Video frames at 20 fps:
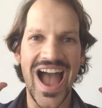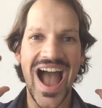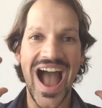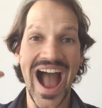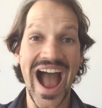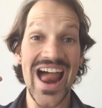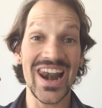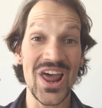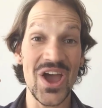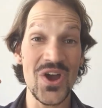
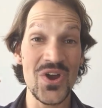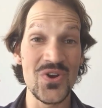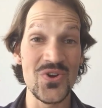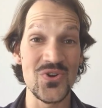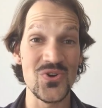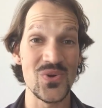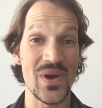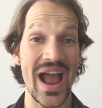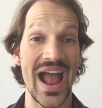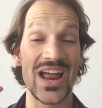
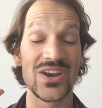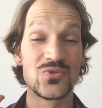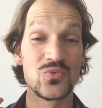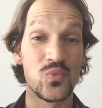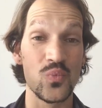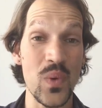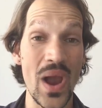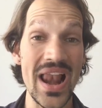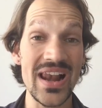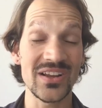Hello
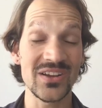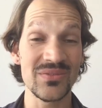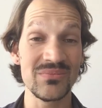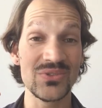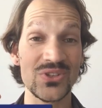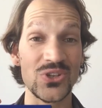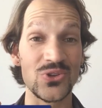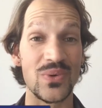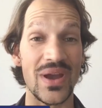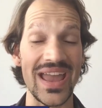and
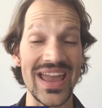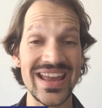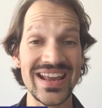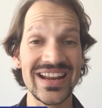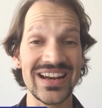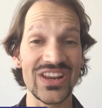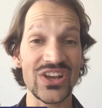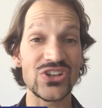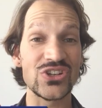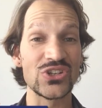welcome to
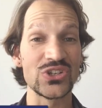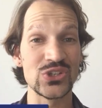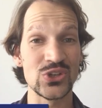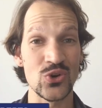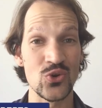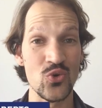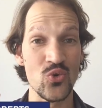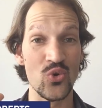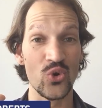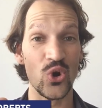English
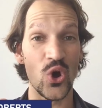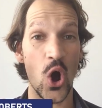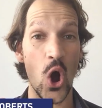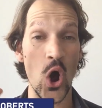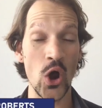School